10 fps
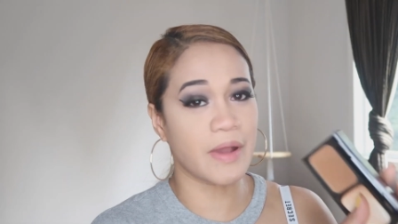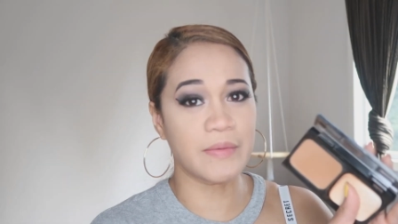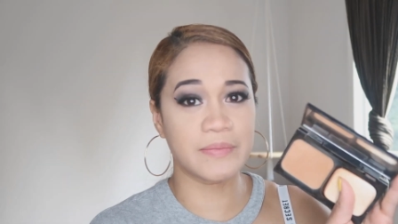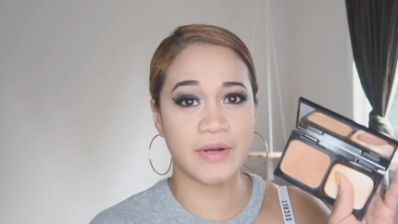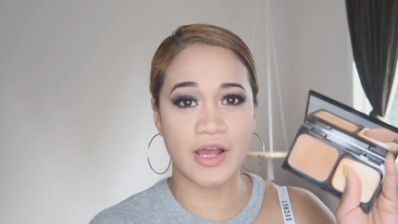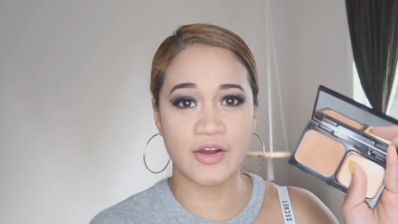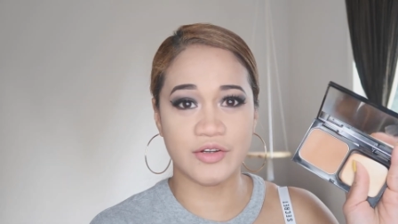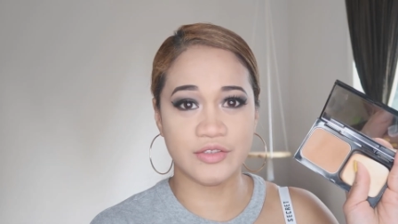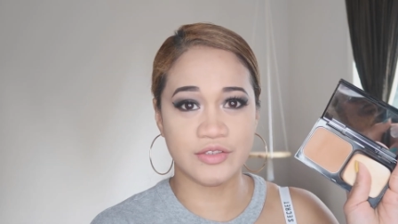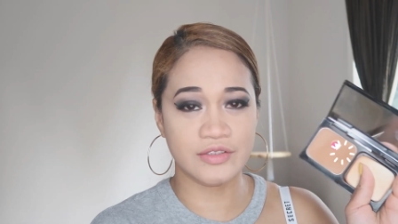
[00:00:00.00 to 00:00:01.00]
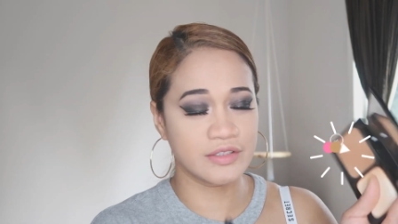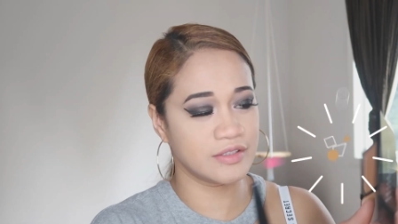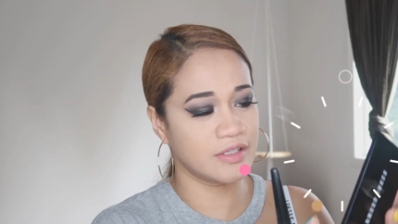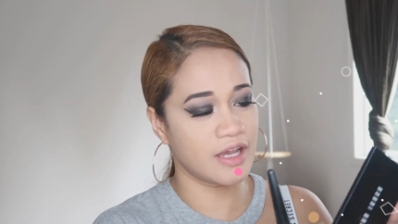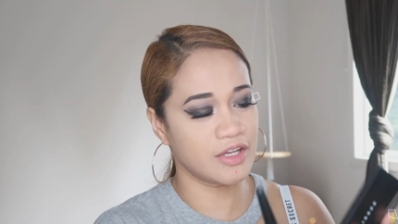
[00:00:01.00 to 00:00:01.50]
Bobbi Brown.
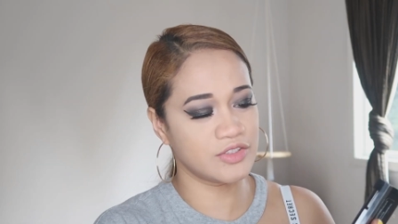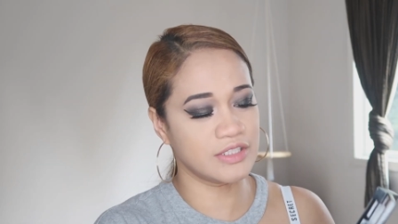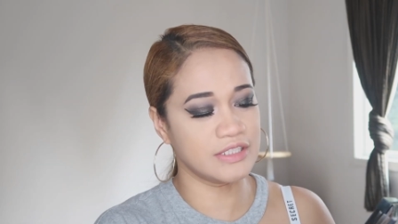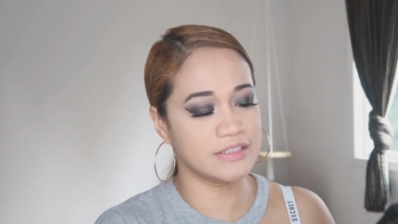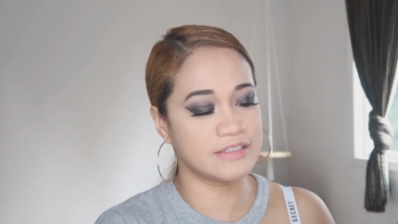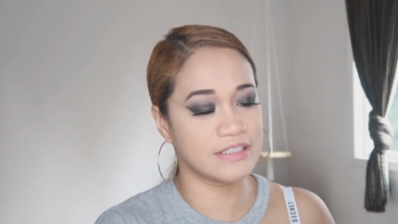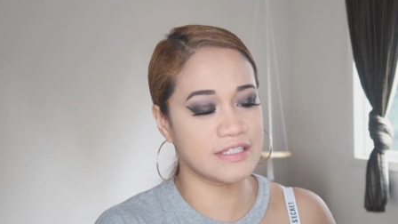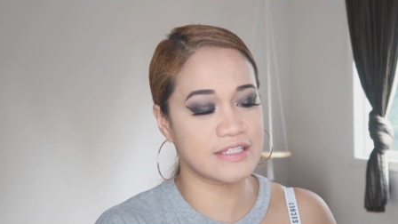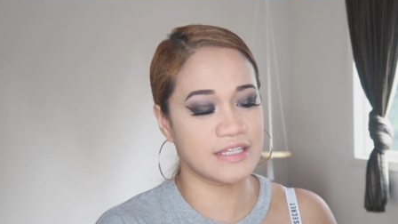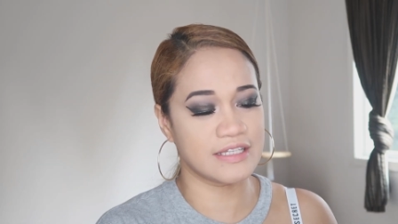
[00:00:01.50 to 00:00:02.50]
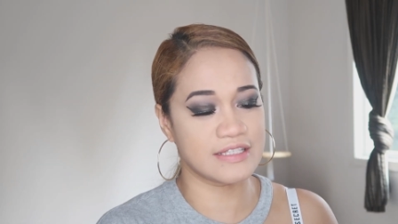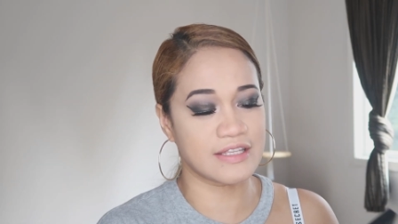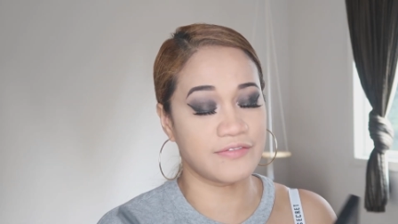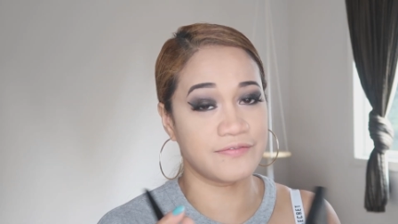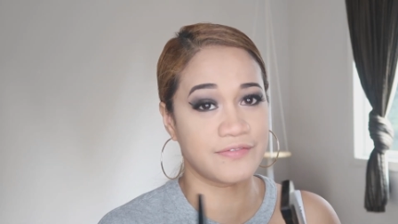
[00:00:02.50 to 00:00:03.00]
Actually, this
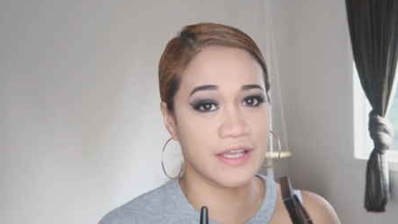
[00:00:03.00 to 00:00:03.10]
is a